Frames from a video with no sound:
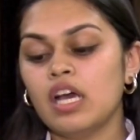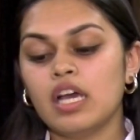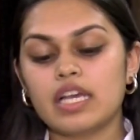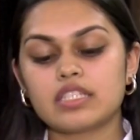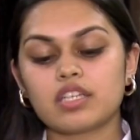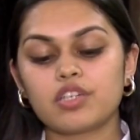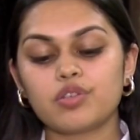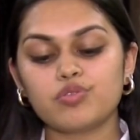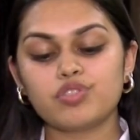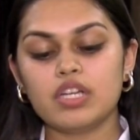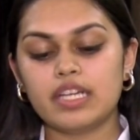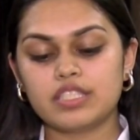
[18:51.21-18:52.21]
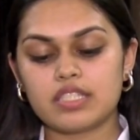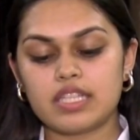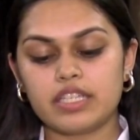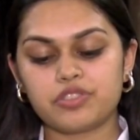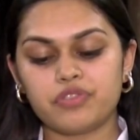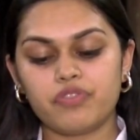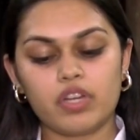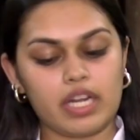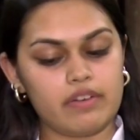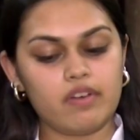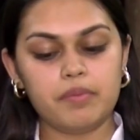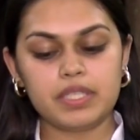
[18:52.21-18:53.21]
is a crucial legislation for
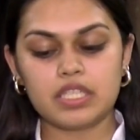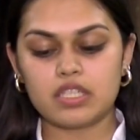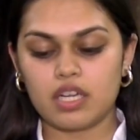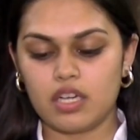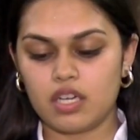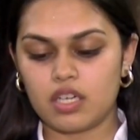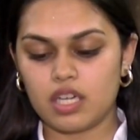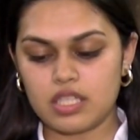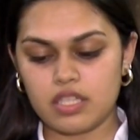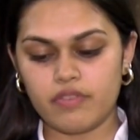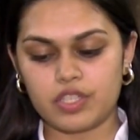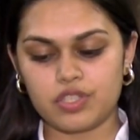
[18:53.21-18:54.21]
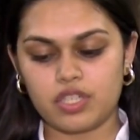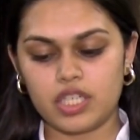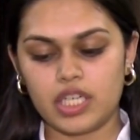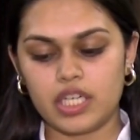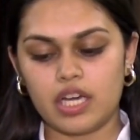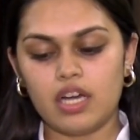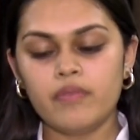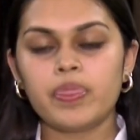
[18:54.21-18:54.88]
environmental conservation in India,